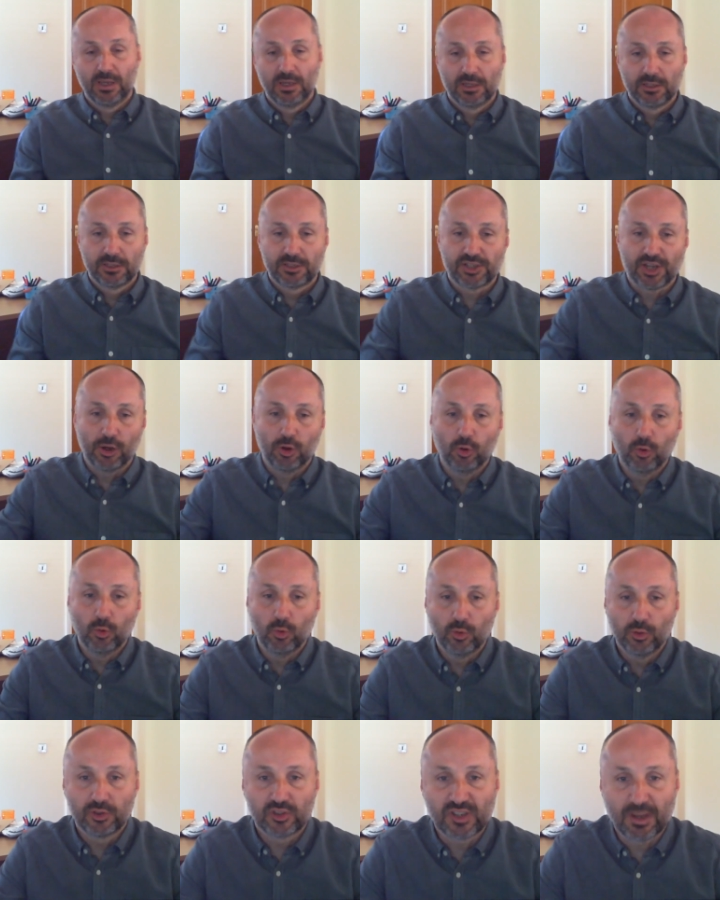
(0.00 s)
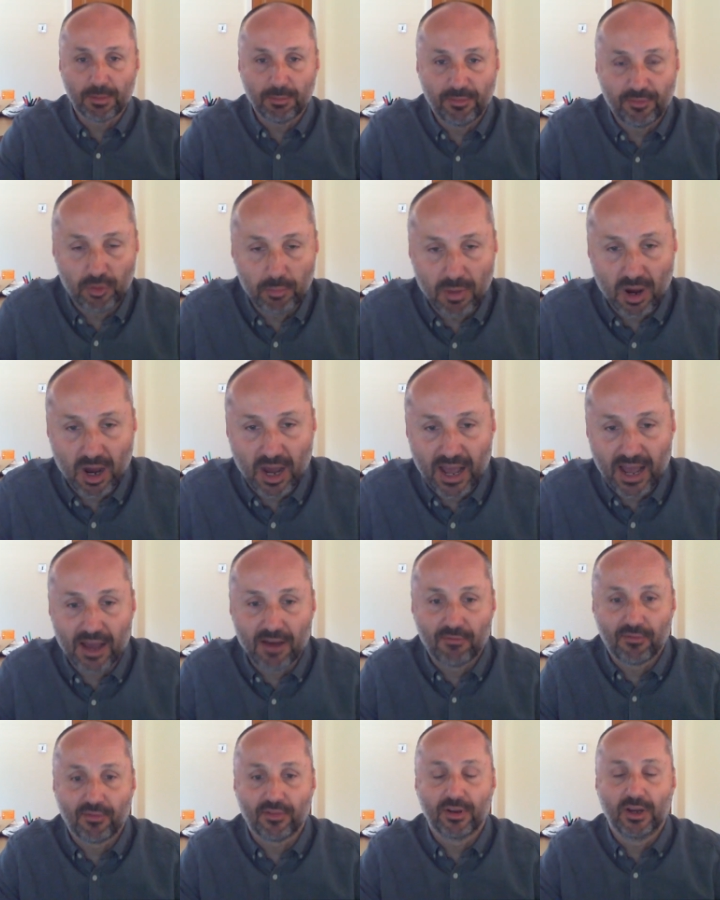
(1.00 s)
So some of you might
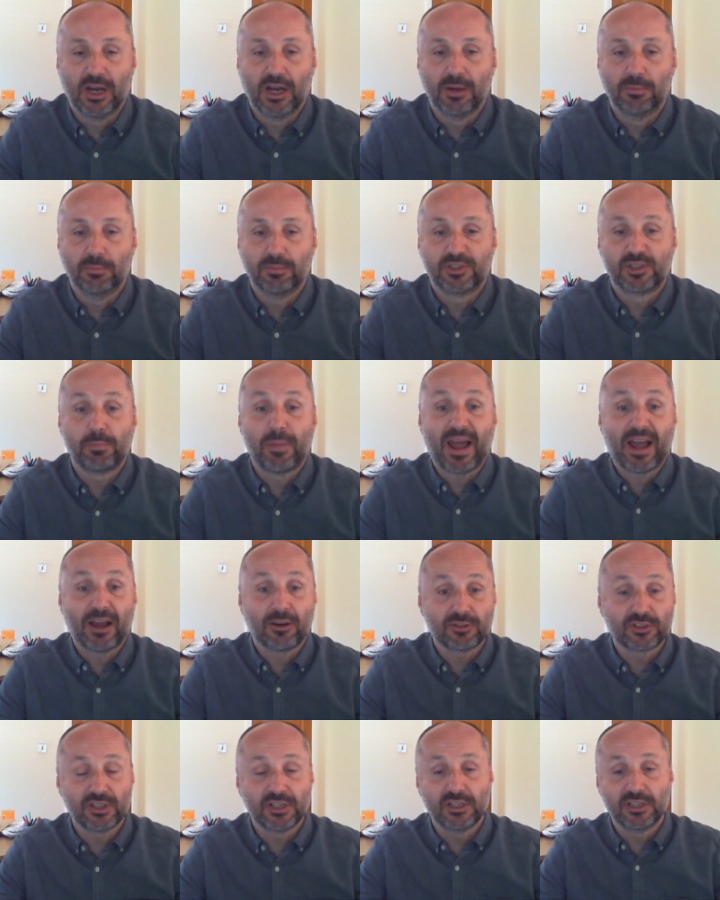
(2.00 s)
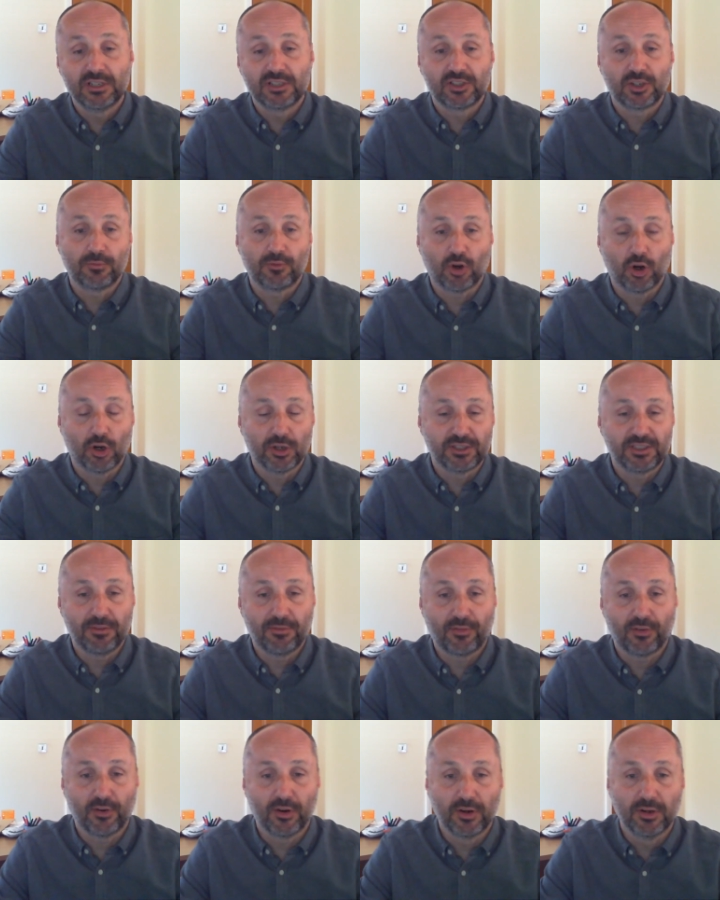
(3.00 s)
have spouses who've got a
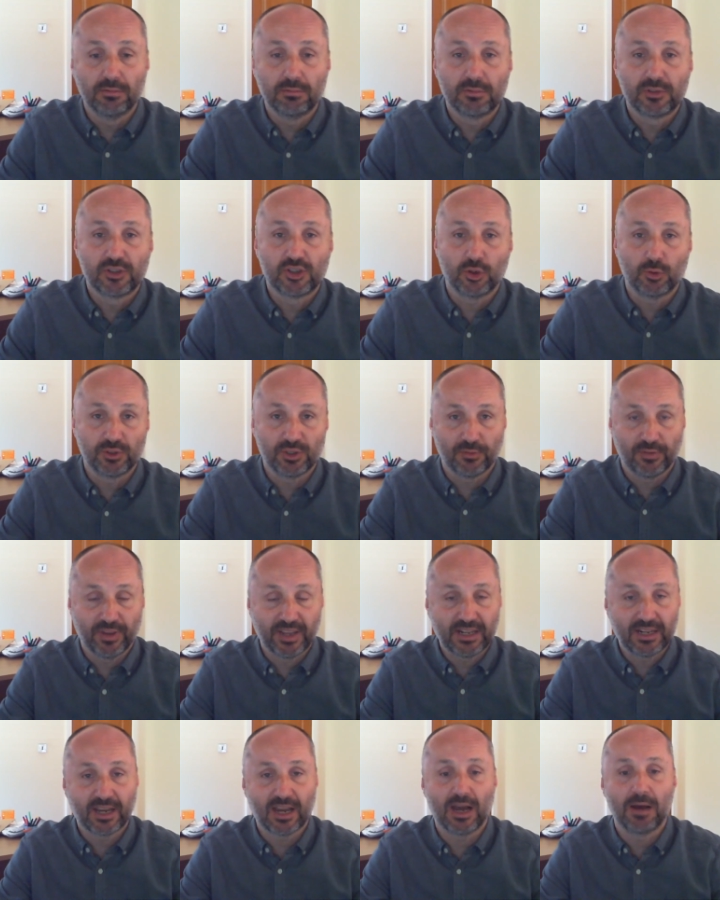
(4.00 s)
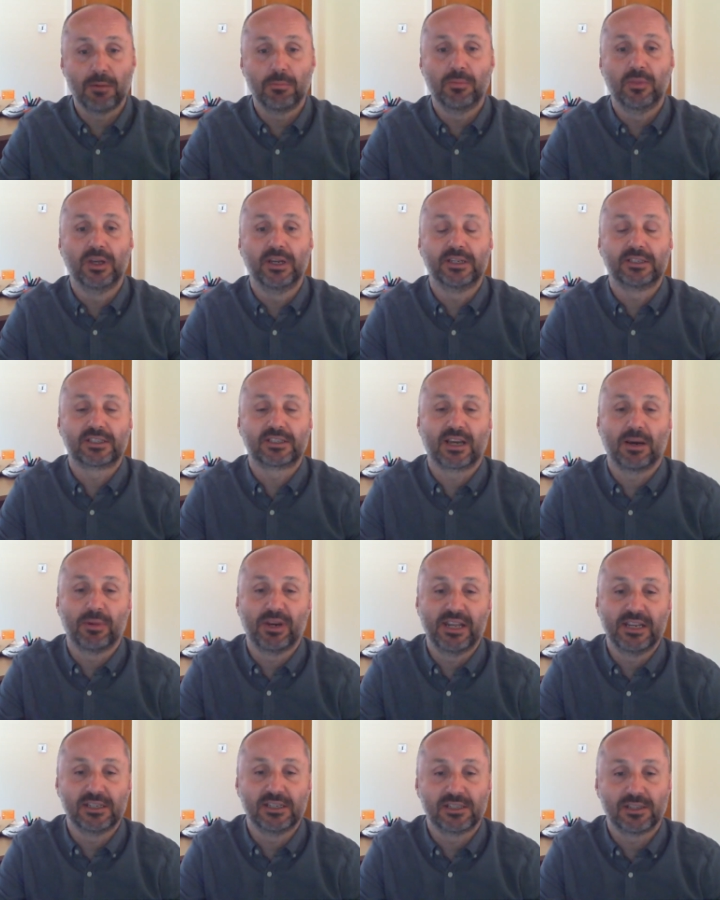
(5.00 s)
different source of income that is coming
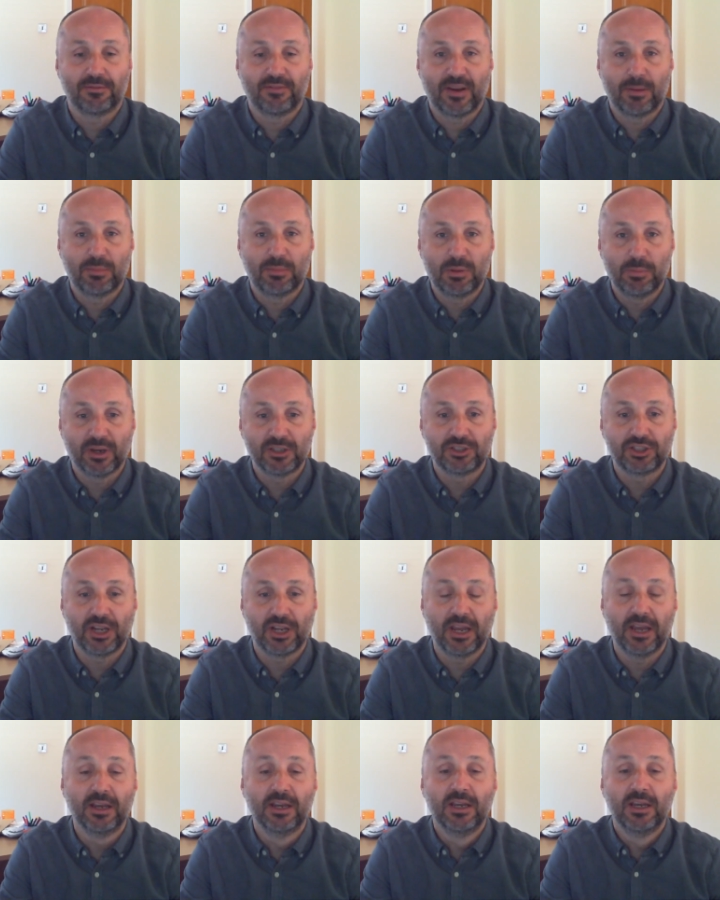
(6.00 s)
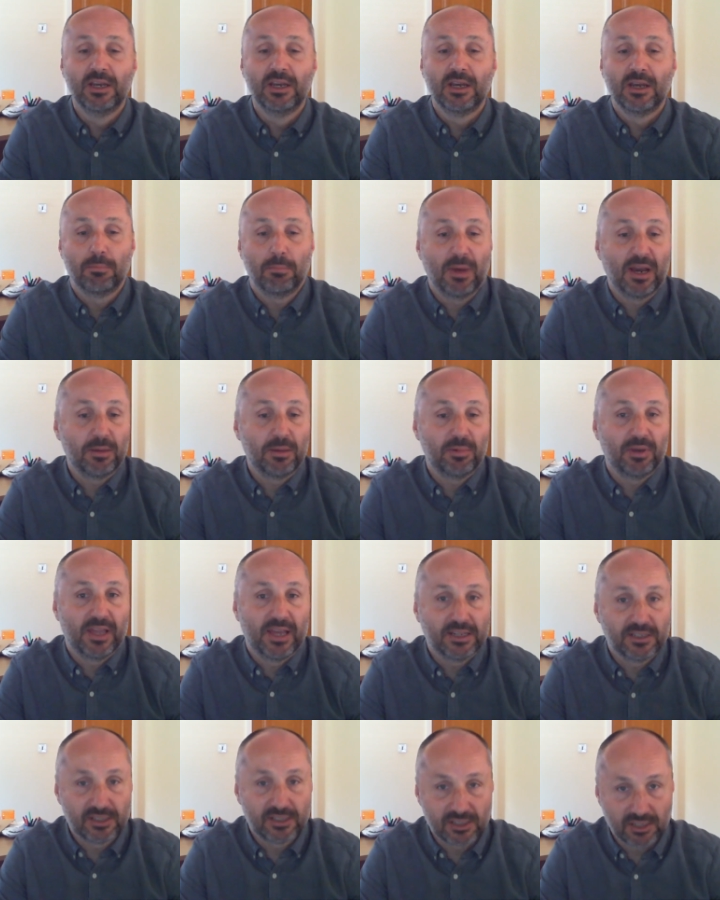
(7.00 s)
into the family budget. Maybe
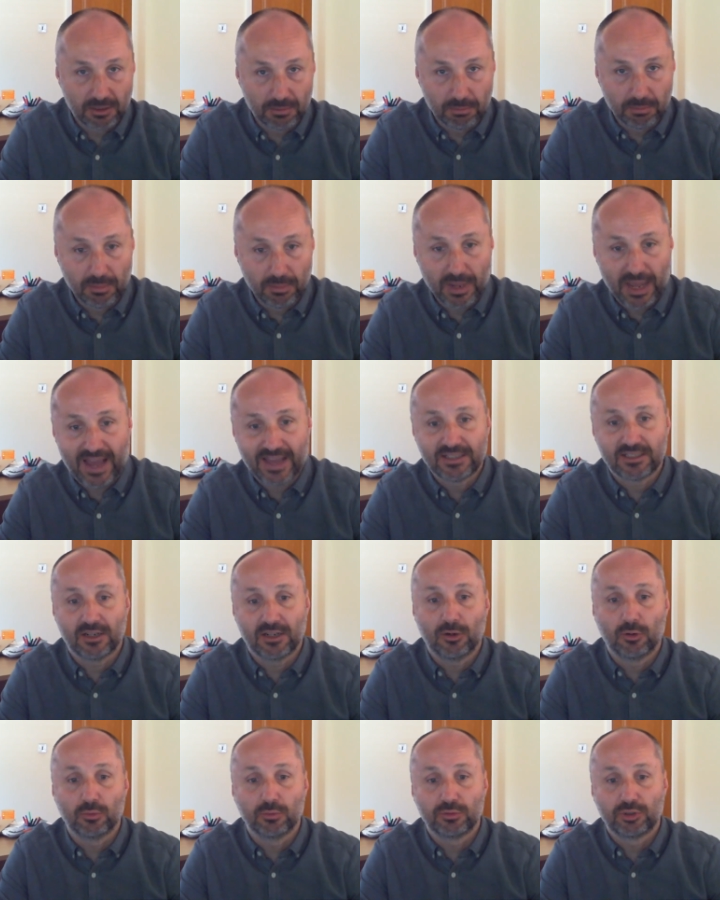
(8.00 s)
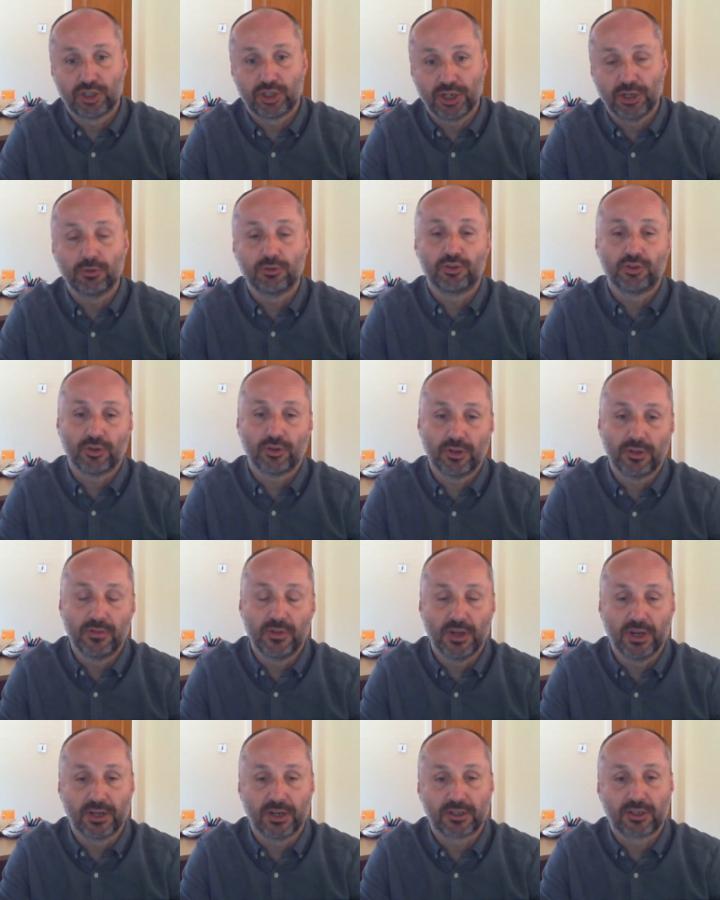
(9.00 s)
there's some adult children
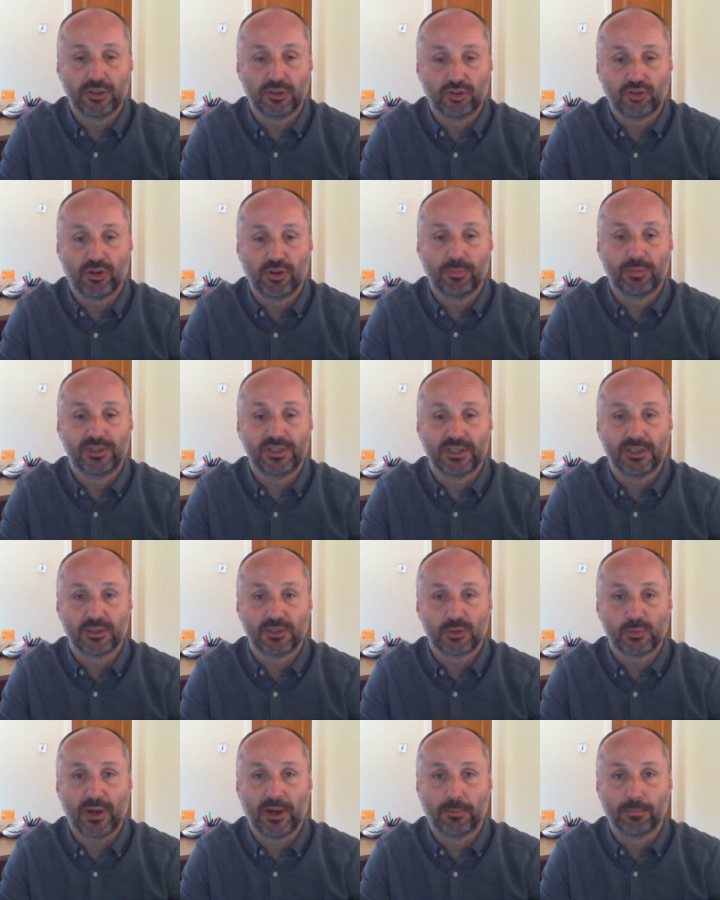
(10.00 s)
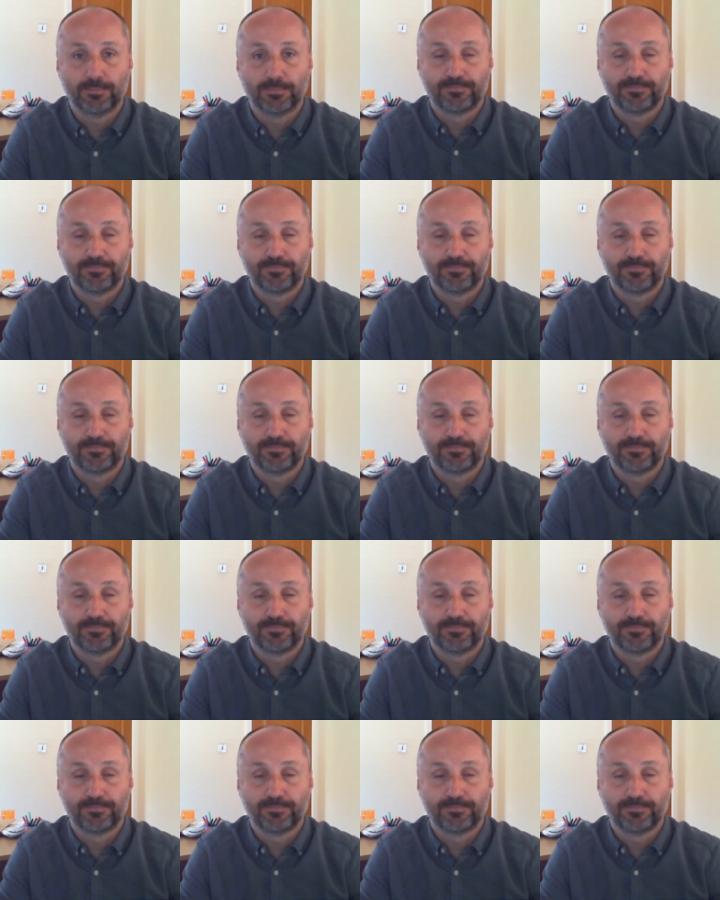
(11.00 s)
that are contributing as well.